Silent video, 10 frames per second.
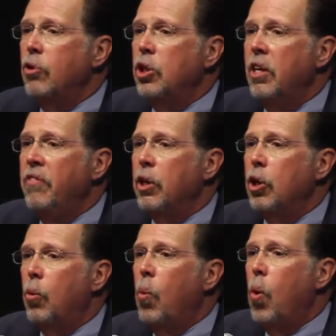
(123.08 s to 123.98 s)
of receiving
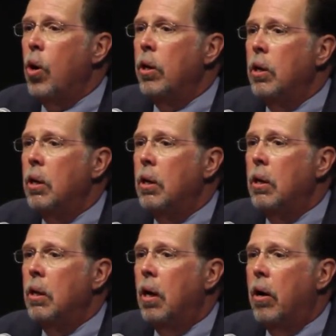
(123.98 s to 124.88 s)
an award.
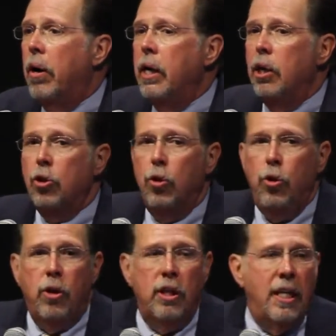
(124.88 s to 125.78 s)
All right, and so
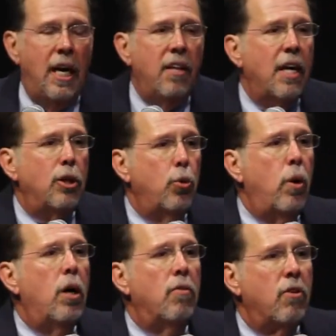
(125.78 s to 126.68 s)
you can take that
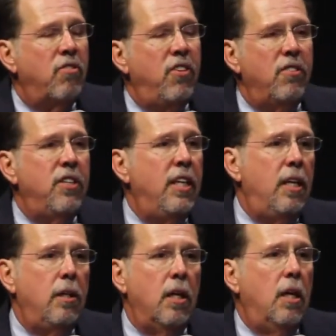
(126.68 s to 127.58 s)
12 or
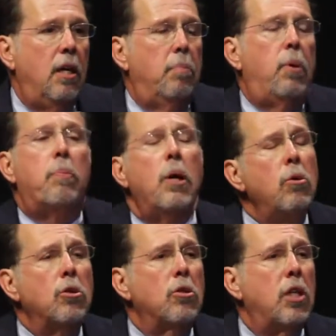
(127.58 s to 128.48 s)
15
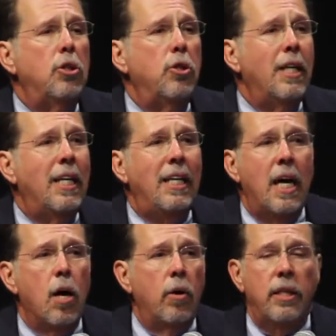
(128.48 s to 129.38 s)
proposals that you get and
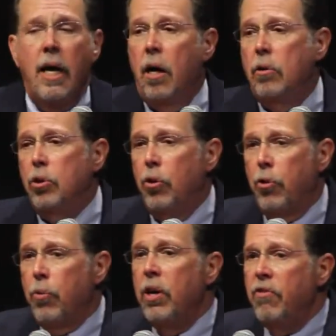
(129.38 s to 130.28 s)
narrow it down to
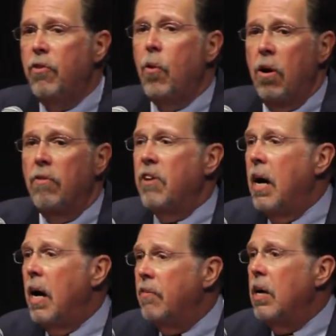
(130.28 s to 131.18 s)
3, 4, or
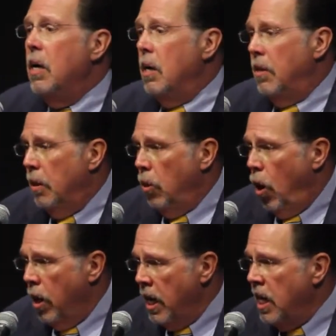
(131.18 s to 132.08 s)
5 that
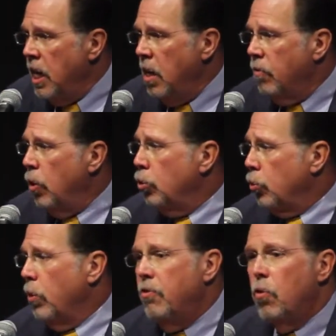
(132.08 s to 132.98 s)
any of those
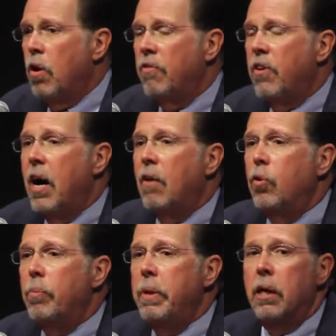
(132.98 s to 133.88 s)
3, 4, or
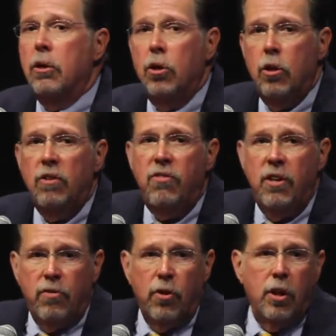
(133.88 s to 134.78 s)
5 would be a good
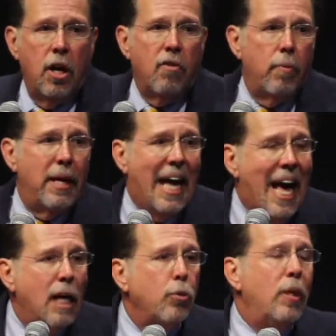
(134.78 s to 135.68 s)
fit for the government
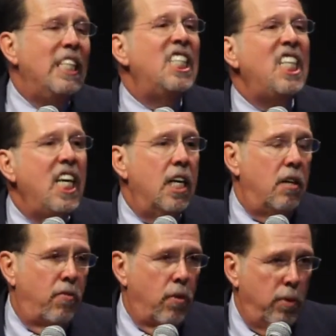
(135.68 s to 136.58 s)
as we see
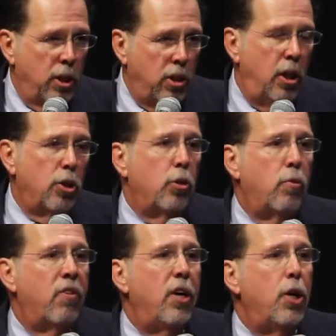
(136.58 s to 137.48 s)
it from this
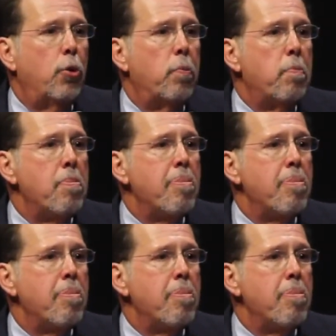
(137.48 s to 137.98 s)
initial review.